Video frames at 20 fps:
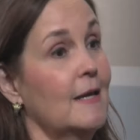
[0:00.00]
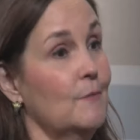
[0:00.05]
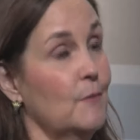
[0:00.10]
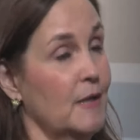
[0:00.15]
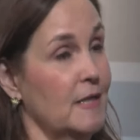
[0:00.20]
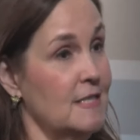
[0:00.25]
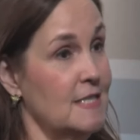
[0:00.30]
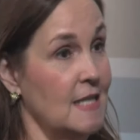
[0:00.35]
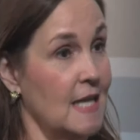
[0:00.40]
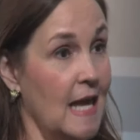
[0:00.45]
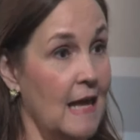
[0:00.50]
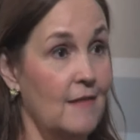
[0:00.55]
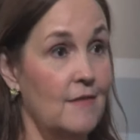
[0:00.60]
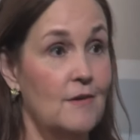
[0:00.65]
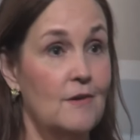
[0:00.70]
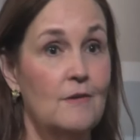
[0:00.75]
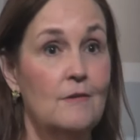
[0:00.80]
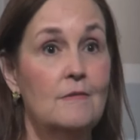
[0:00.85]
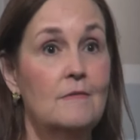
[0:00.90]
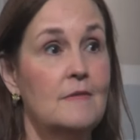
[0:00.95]
they read
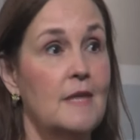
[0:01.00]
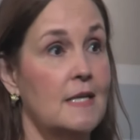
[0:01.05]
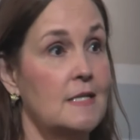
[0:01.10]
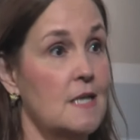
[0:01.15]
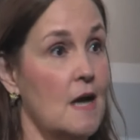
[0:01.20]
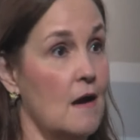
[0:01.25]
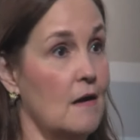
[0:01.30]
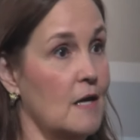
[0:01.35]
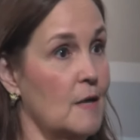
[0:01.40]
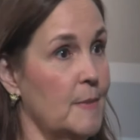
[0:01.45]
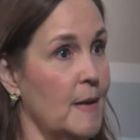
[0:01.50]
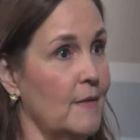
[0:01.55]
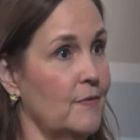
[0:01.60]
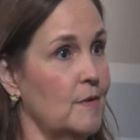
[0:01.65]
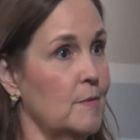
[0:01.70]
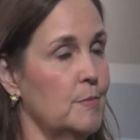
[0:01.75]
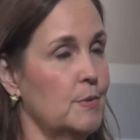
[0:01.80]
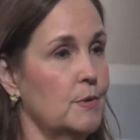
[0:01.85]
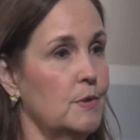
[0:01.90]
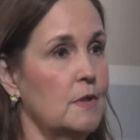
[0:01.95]
together, they talk
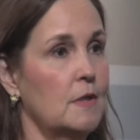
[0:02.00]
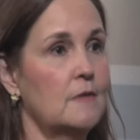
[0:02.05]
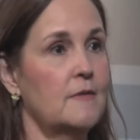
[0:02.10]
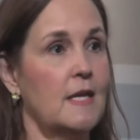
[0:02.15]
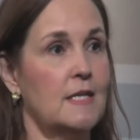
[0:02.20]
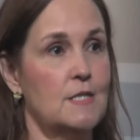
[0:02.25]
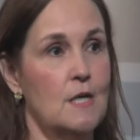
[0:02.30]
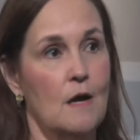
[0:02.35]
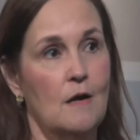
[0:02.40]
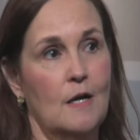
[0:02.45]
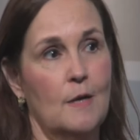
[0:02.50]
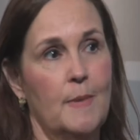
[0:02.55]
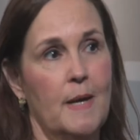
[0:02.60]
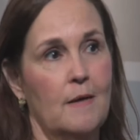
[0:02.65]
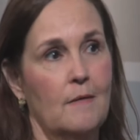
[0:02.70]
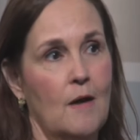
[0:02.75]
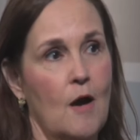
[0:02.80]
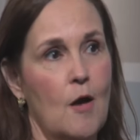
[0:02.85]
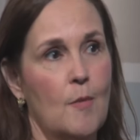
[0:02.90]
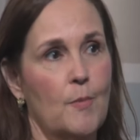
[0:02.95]
about the book, they talk
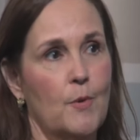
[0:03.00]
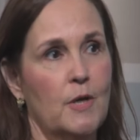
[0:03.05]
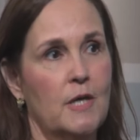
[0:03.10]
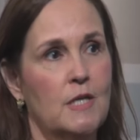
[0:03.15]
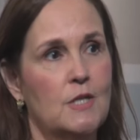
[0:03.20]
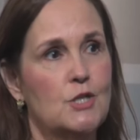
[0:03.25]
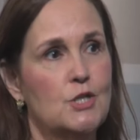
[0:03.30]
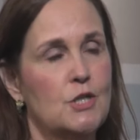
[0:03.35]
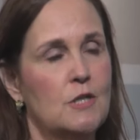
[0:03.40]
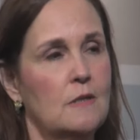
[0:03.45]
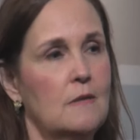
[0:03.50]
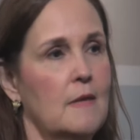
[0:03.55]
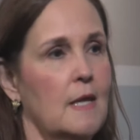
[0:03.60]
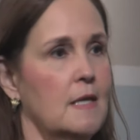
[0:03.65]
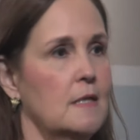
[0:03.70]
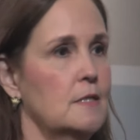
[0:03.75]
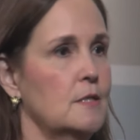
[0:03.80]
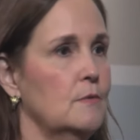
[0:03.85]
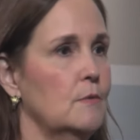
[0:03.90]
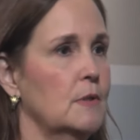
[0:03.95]
about comprehension,
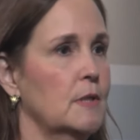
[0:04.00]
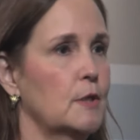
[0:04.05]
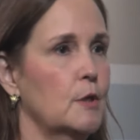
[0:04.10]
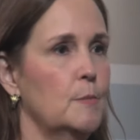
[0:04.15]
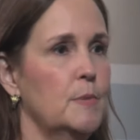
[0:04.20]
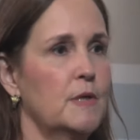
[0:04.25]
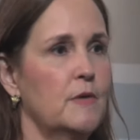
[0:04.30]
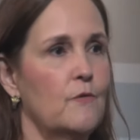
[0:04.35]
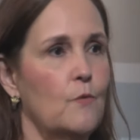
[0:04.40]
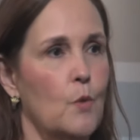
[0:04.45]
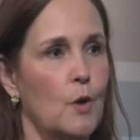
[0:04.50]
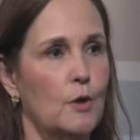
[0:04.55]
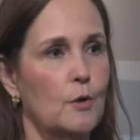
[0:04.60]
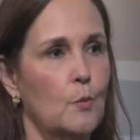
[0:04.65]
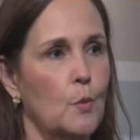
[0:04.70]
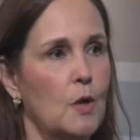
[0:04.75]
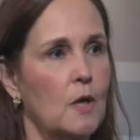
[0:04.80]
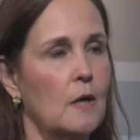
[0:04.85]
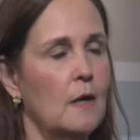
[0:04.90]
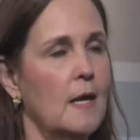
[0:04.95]
they do a little bit of
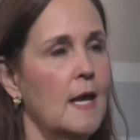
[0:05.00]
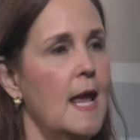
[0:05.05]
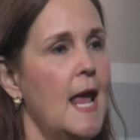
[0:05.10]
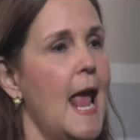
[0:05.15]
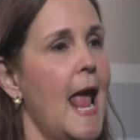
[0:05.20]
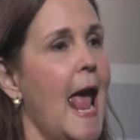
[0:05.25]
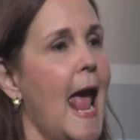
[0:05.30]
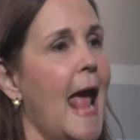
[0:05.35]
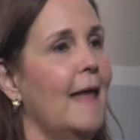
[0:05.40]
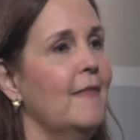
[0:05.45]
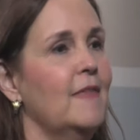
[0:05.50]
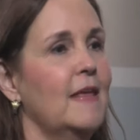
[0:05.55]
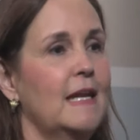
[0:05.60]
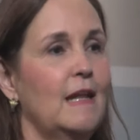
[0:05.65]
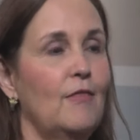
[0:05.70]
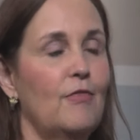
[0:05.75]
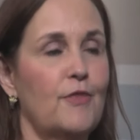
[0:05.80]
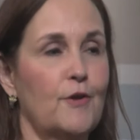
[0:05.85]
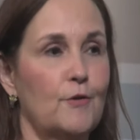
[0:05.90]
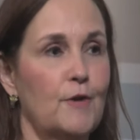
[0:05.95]
word work, and
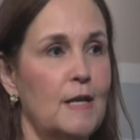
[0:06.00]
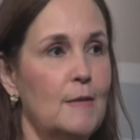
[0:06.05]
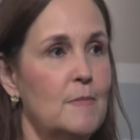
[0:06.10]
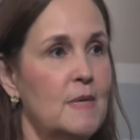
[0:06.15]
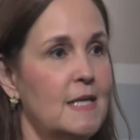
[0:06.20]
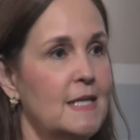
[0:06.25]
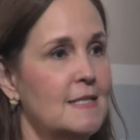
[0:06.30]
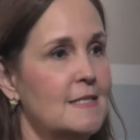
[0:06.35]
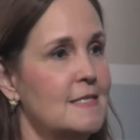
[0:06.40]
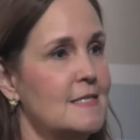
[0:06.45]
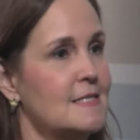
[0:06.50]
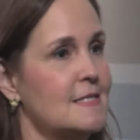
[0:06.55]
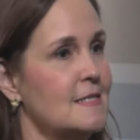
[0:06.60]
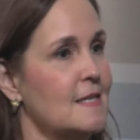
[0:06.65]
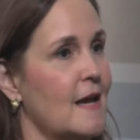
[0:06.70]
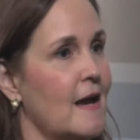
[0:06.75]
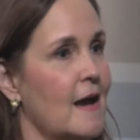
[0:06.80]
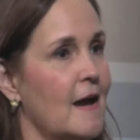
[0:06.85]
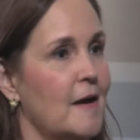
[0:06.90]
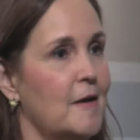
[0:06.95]
then in 30
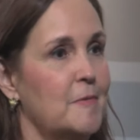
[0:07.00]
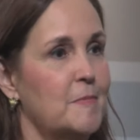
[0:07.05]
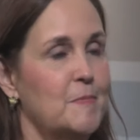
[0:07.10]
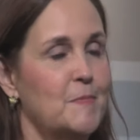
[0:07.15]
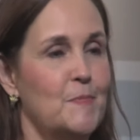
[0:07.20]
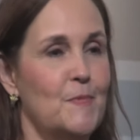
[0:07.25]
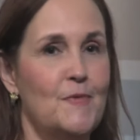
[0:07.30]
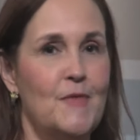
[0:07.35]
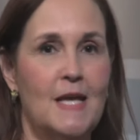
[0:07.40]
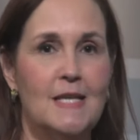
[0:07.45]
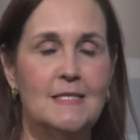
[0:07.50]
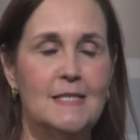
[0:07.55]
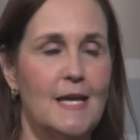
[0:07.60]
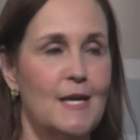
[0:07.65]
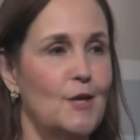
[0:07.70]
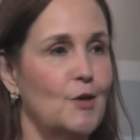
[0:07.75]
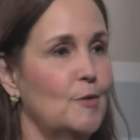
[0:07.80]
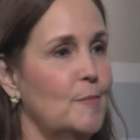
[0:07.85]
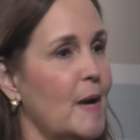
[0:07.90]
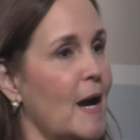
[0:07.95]
minutes um, they
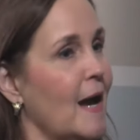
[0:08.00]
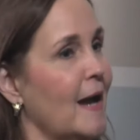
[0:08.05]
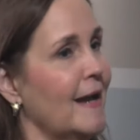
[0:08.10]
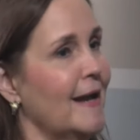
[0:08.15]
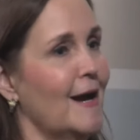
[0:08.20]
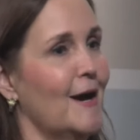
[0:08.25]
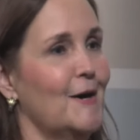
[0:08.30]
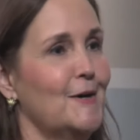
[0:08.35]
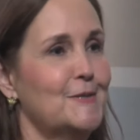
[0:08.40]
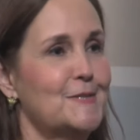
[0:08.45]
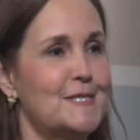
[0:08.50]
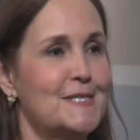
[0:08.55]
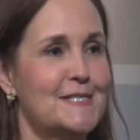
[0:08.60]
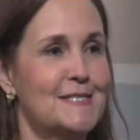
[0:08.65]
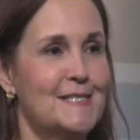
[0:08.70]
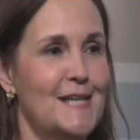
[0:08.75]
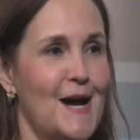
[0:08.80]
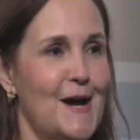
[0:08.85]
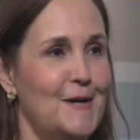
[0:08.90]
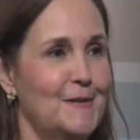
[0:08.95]
say goodbye. I'll,
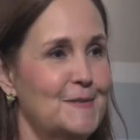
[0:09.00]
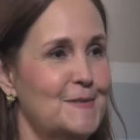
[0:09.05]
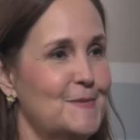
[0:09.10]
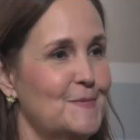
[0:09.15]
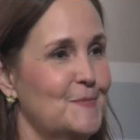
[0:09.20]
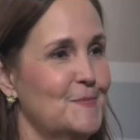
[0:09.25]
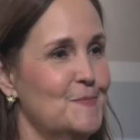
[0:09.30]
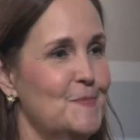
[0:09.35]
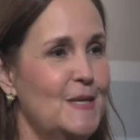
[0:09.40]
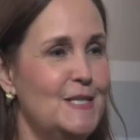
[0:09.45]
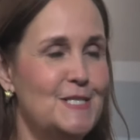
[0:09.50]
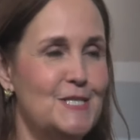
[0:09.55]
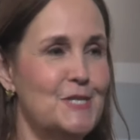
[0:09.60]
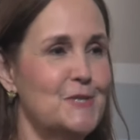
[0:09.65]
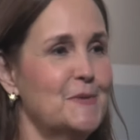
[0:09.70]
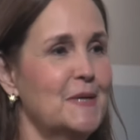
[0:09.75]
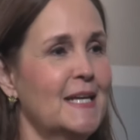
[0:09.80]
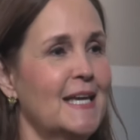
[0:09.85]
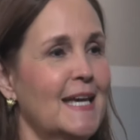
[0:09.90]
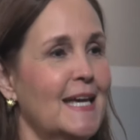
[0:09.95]
I'll meet
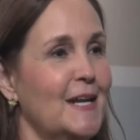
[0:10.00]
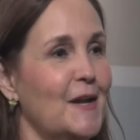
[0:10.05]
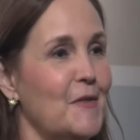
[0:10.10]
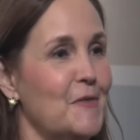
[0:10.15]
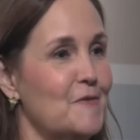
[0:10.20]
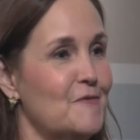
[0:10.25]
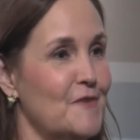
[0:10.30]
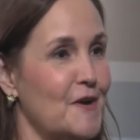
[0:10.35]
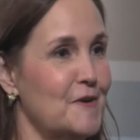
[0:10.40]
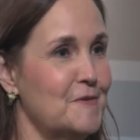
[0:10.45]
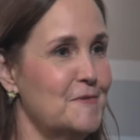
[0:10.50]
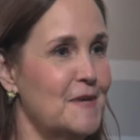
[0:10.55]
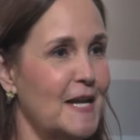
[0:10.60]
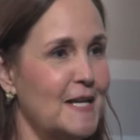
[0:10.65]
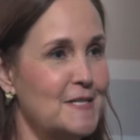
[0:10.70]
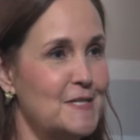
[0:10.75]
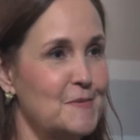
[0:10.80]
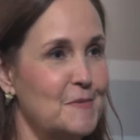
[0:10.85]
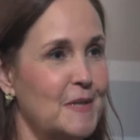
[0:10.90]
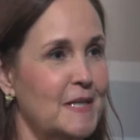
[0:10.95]
you again on the phone
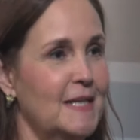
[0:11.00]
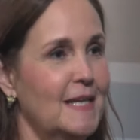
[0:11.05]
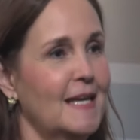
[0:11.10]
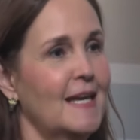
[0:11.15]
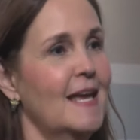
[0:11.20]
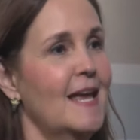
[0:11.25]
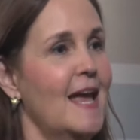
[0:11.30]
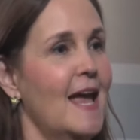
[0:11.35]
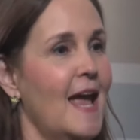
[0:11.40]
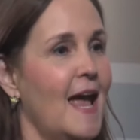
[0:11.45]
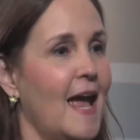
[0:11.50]
next week.